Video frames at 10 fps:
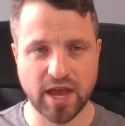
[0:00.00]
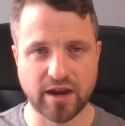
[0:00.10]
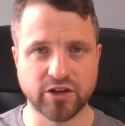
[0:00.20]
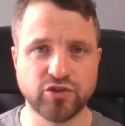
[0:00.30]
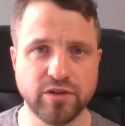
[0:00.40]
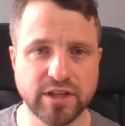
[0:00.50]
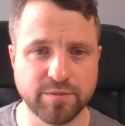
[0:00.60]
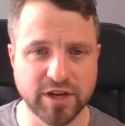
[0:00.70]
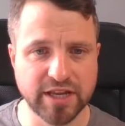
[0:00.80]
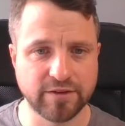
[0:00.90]
And I truly
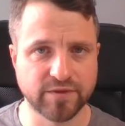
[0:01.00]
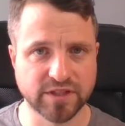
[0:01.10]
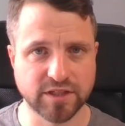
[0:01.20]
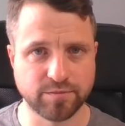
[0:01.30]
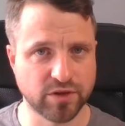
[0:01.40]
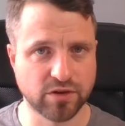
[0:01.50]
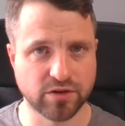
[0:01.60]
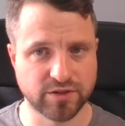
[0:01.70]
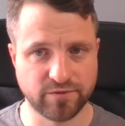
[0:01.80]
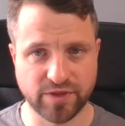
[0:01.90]
believe this is
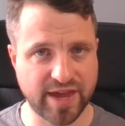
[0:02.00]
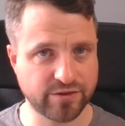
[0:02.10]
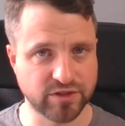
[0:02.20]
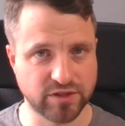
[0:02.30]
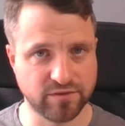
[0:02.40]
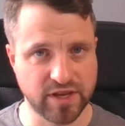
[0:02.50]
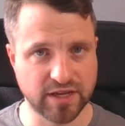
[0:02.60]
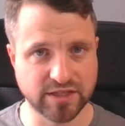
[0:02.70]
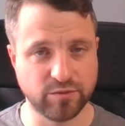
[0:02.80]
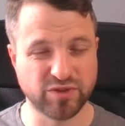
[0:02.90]
because for thousands of
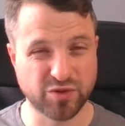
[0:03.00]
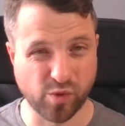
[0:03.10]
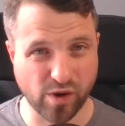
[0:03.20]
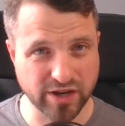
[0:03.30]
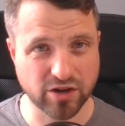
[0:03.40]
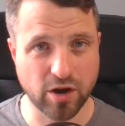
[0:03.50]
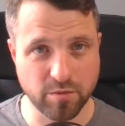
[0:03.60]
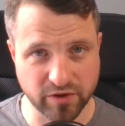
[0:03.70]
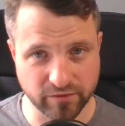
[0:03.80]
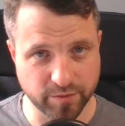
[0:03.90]
years, it was quite
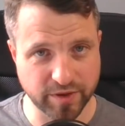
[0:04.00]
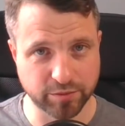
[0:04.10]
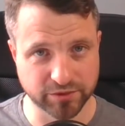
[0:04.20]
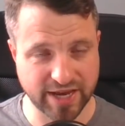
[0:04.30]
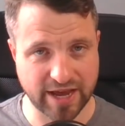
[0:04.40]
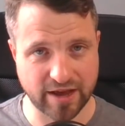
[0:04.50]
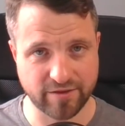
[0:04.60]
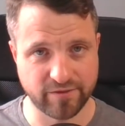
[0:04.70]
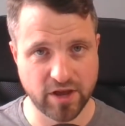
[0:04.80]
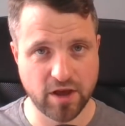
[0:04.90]
common for people to
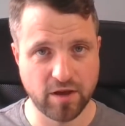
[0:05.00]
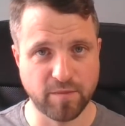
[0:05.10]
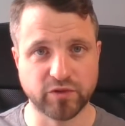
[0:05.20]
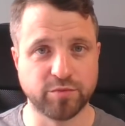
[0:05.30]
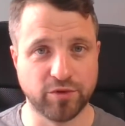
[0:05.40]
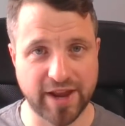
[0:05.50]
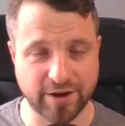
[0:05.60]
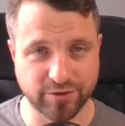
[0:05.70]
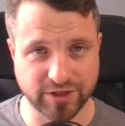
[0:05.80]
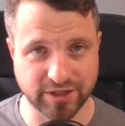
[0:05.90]
have multiple
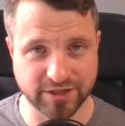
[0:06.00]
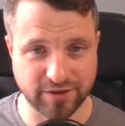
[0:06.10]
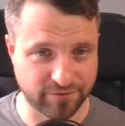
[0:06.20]
languages.